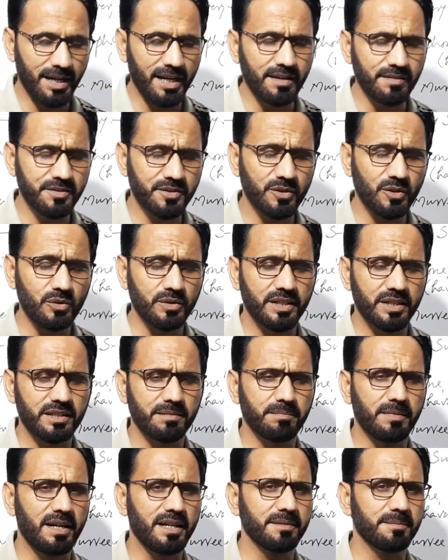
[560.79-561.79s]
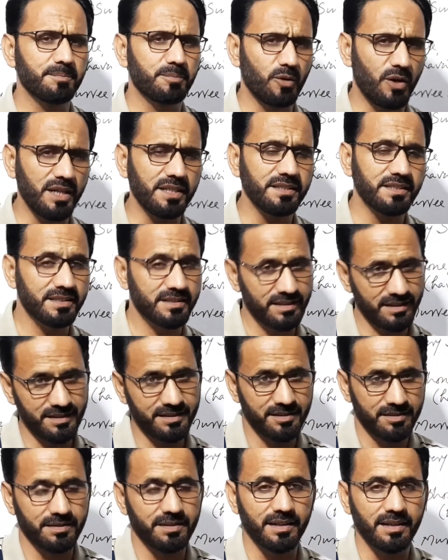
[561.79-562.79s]
I have told that my point is
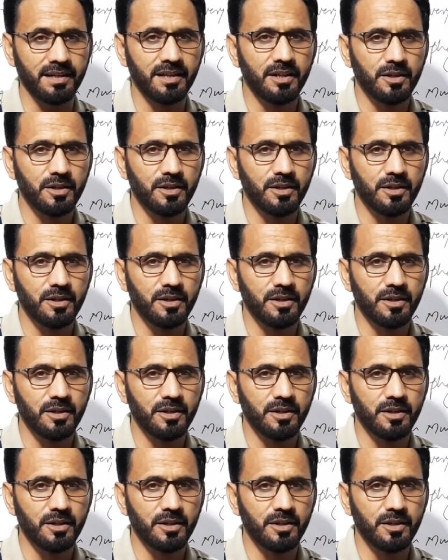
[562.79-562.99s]
today